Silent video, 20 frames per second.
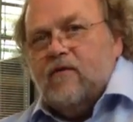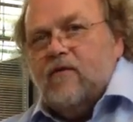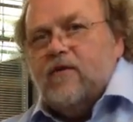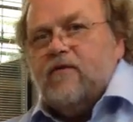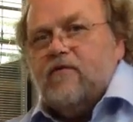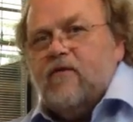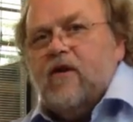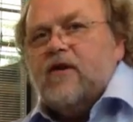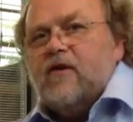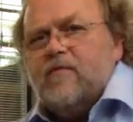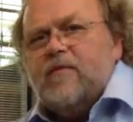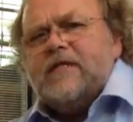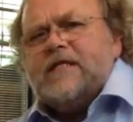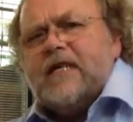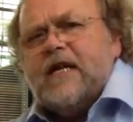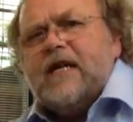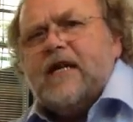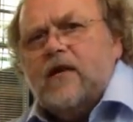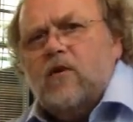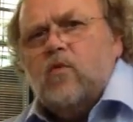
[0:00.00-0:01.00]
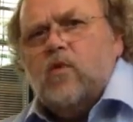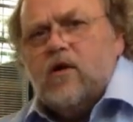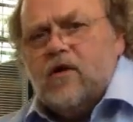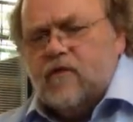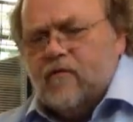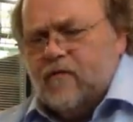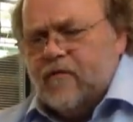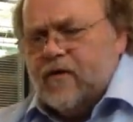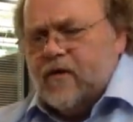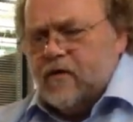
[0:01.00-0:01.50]
with a rather particular
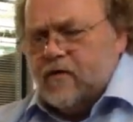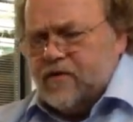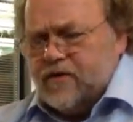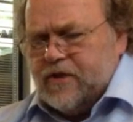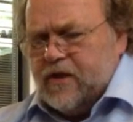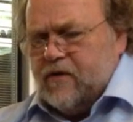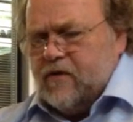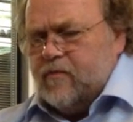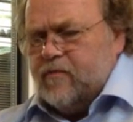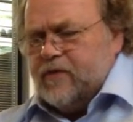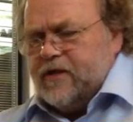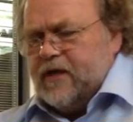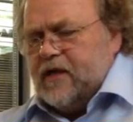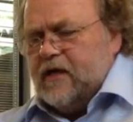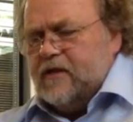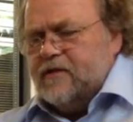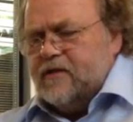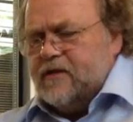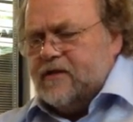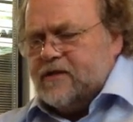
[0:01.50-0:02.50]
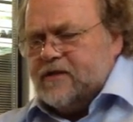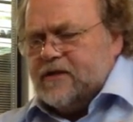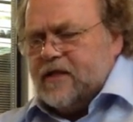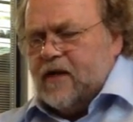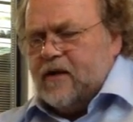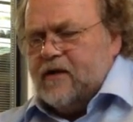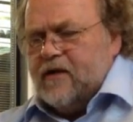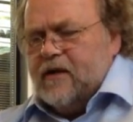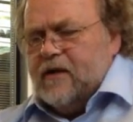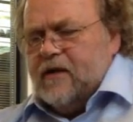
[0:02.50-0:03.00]
worldview, shall we put it,
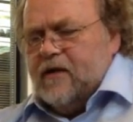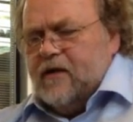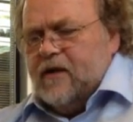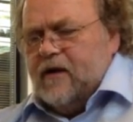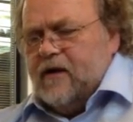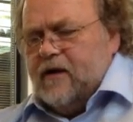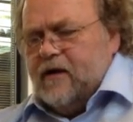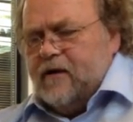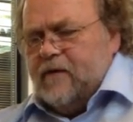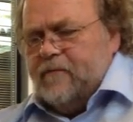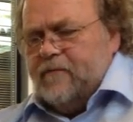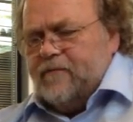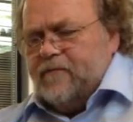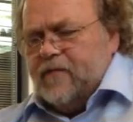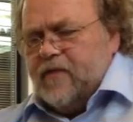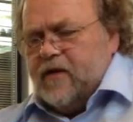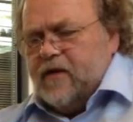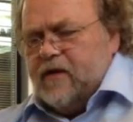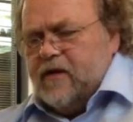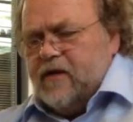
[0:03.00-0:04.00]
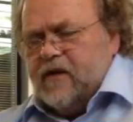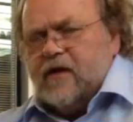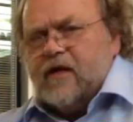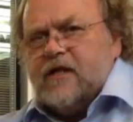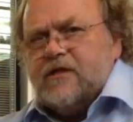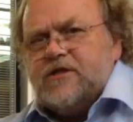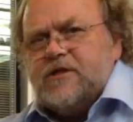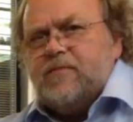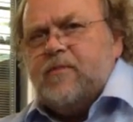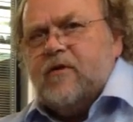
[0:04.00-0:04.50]
a
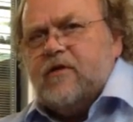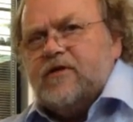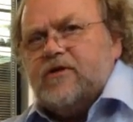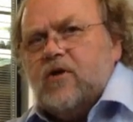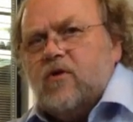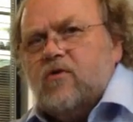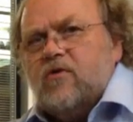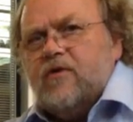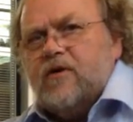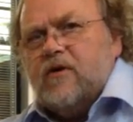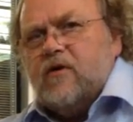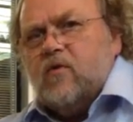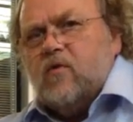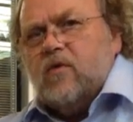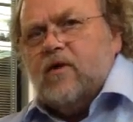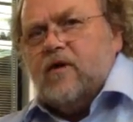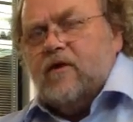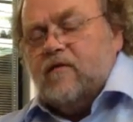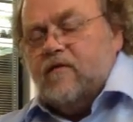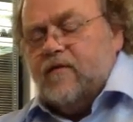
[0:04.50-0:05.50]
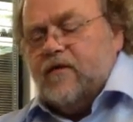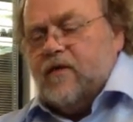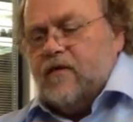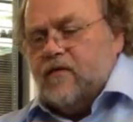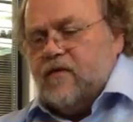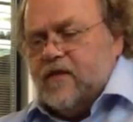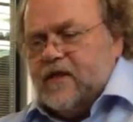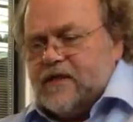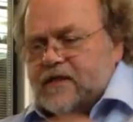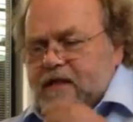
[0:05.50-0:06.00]
conspiratorial
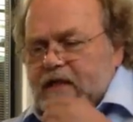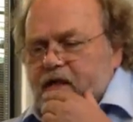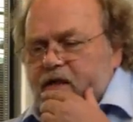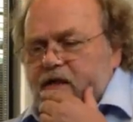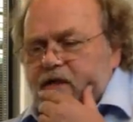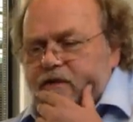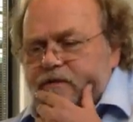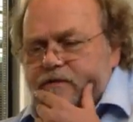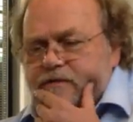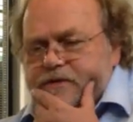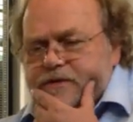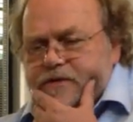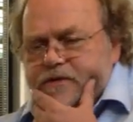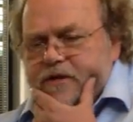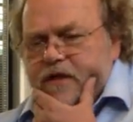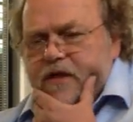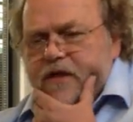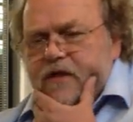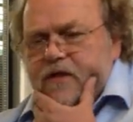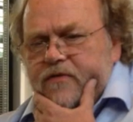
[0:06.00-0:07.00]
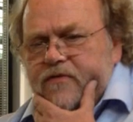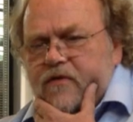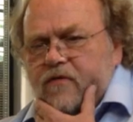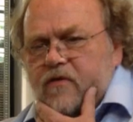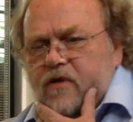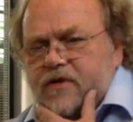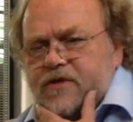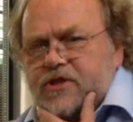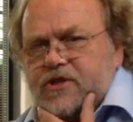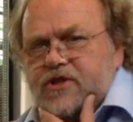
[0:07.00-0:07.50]
worldview that includes the
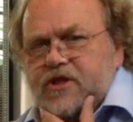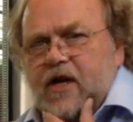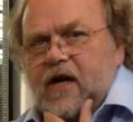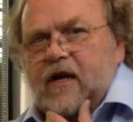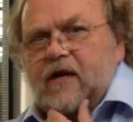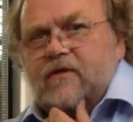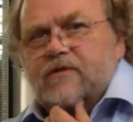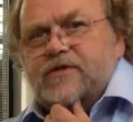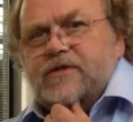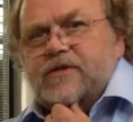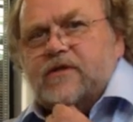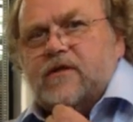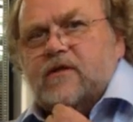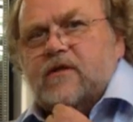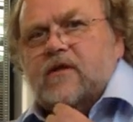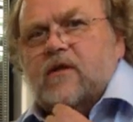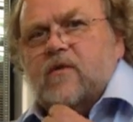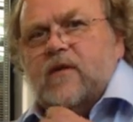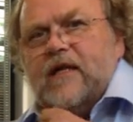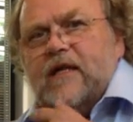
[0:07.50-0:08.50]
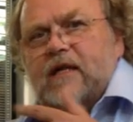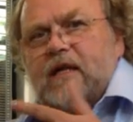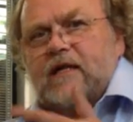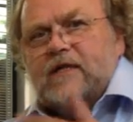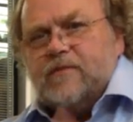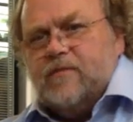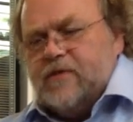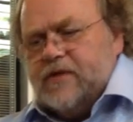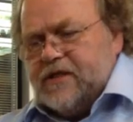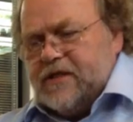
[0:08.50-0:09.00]
Rothschilds and Queen
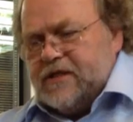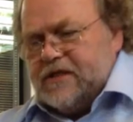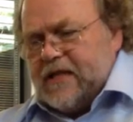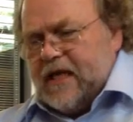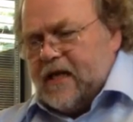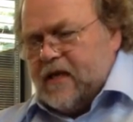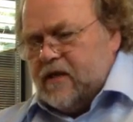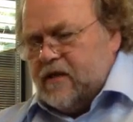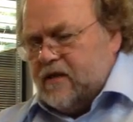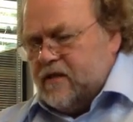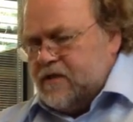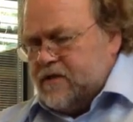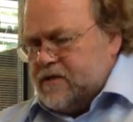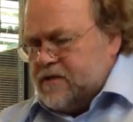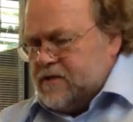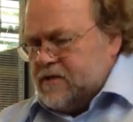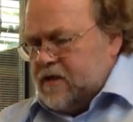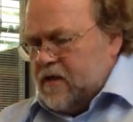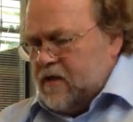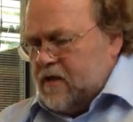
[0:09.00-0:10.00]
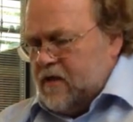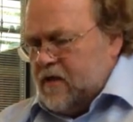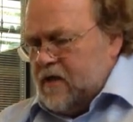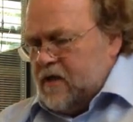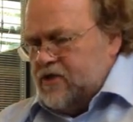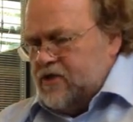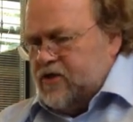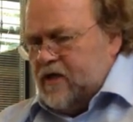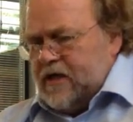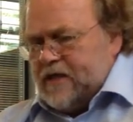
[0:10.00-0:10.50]
Elizabeth II as
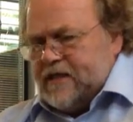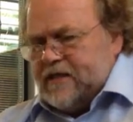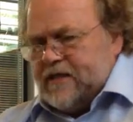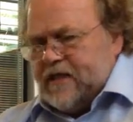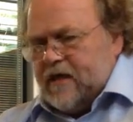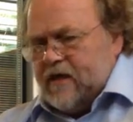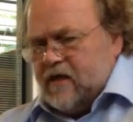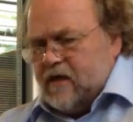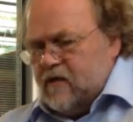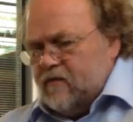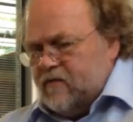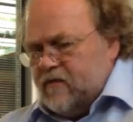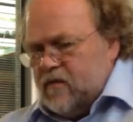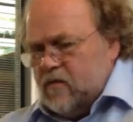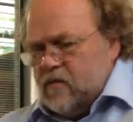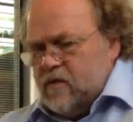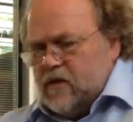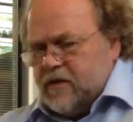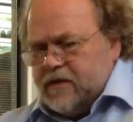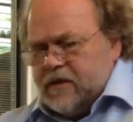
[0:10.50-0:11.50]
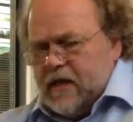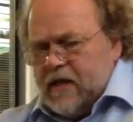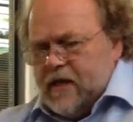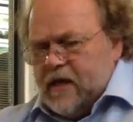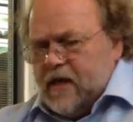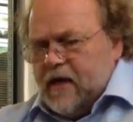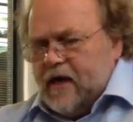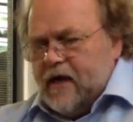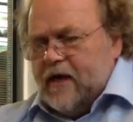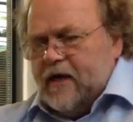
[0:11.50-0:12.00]
trying to take over the world,
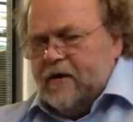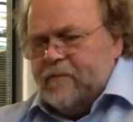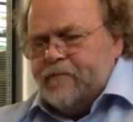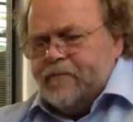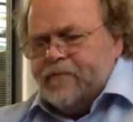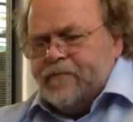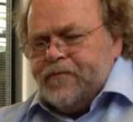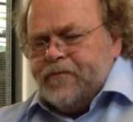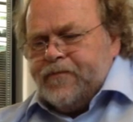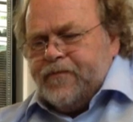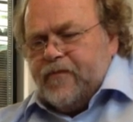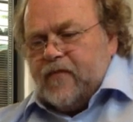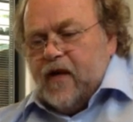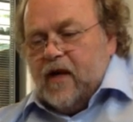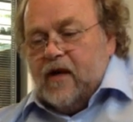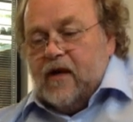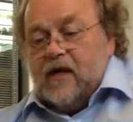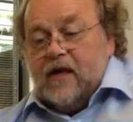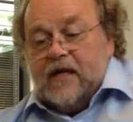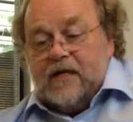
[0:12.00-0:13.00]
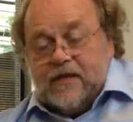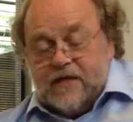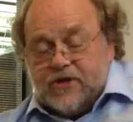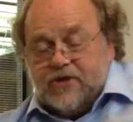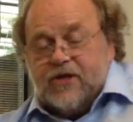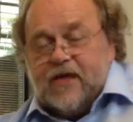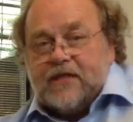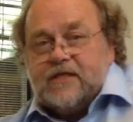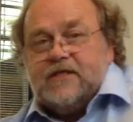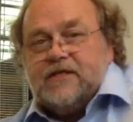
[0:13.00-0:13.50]
and
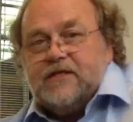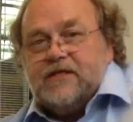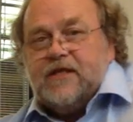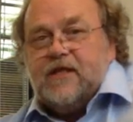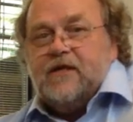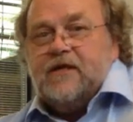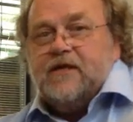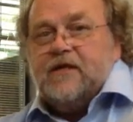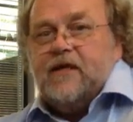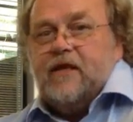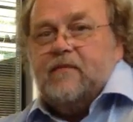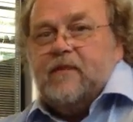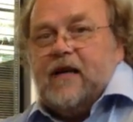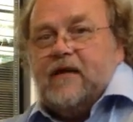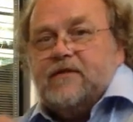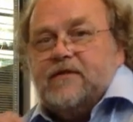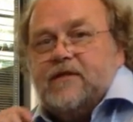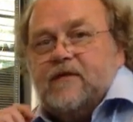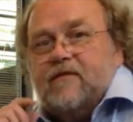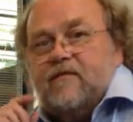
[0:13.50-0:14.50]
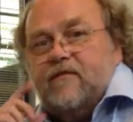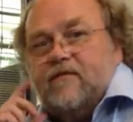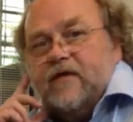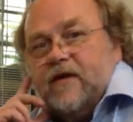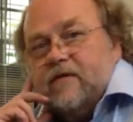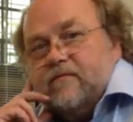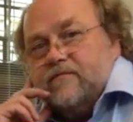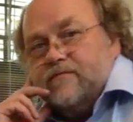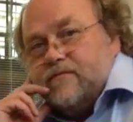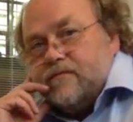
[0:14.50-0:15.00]
attracts a certain amount
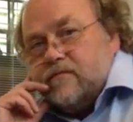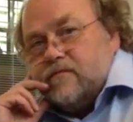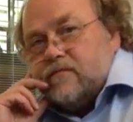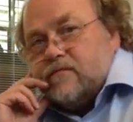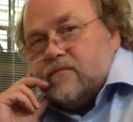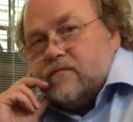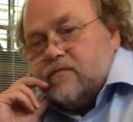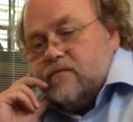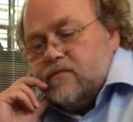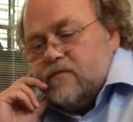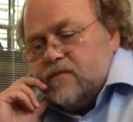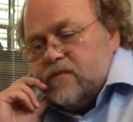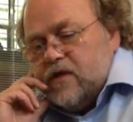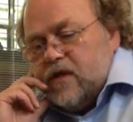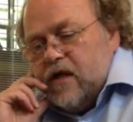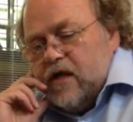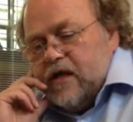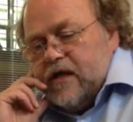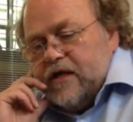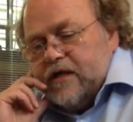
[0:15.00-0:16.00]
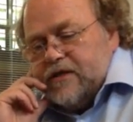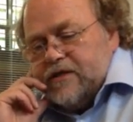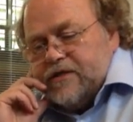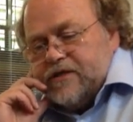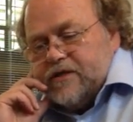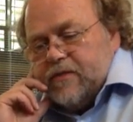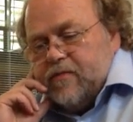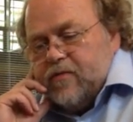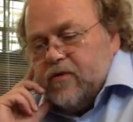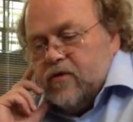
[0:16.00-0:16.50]
of
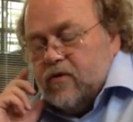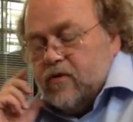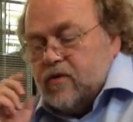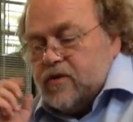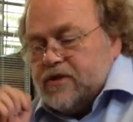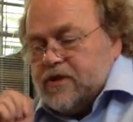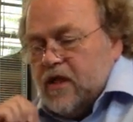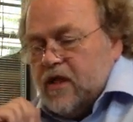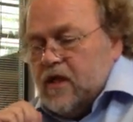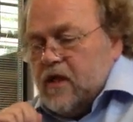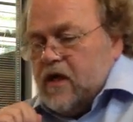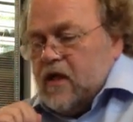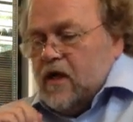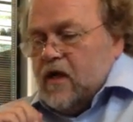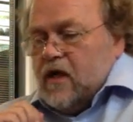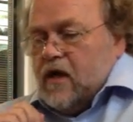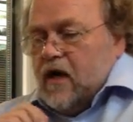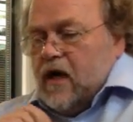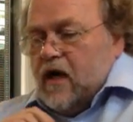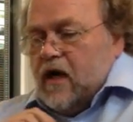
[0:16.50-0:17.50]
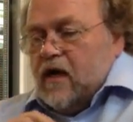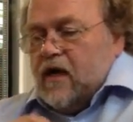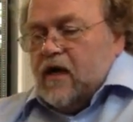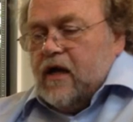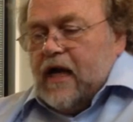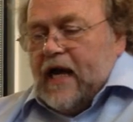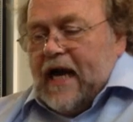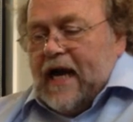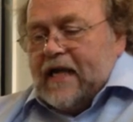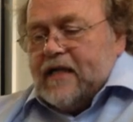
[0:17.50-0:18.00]
support.
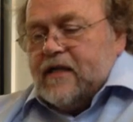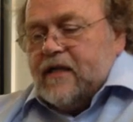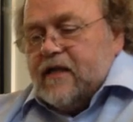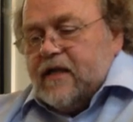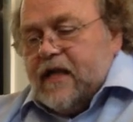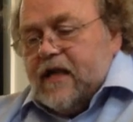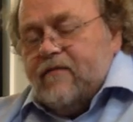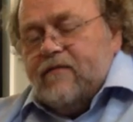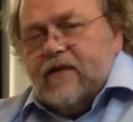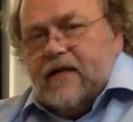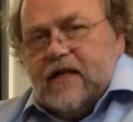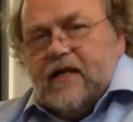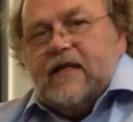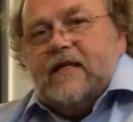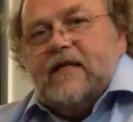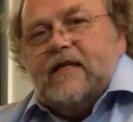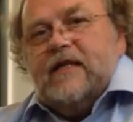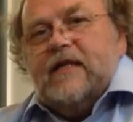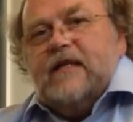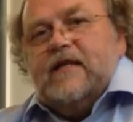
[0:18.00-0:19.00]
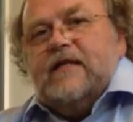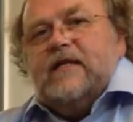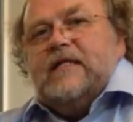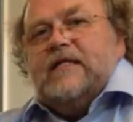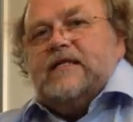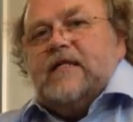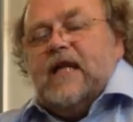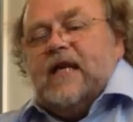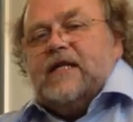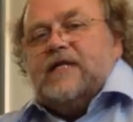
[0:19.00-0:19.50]
Given that
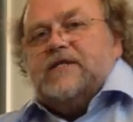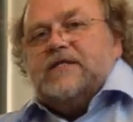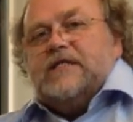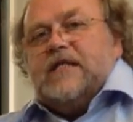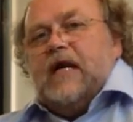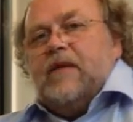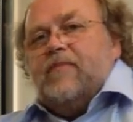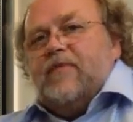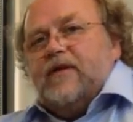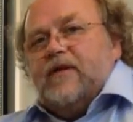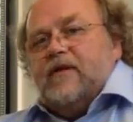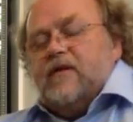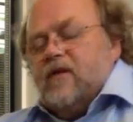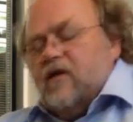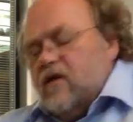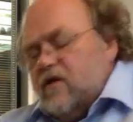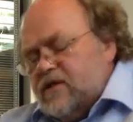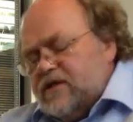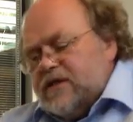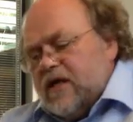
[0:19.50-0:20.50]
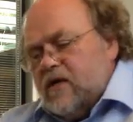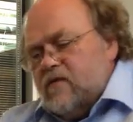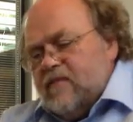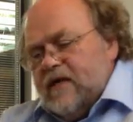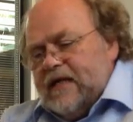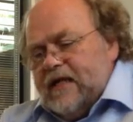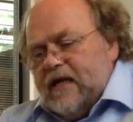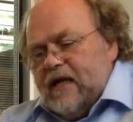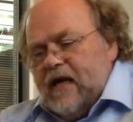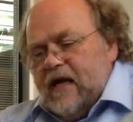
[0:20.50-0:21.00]
these elections happen at so
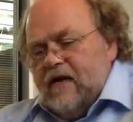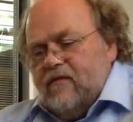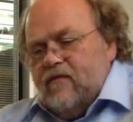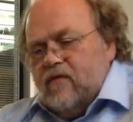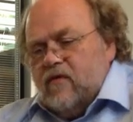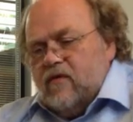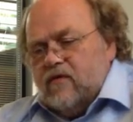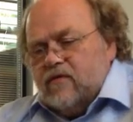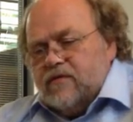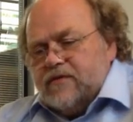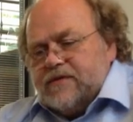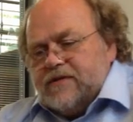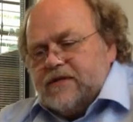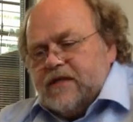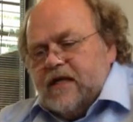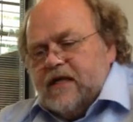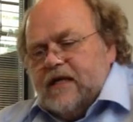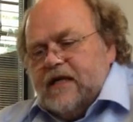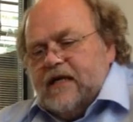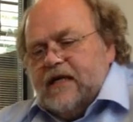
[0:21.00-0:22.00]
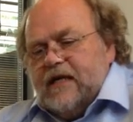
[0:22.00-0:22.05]
many levels,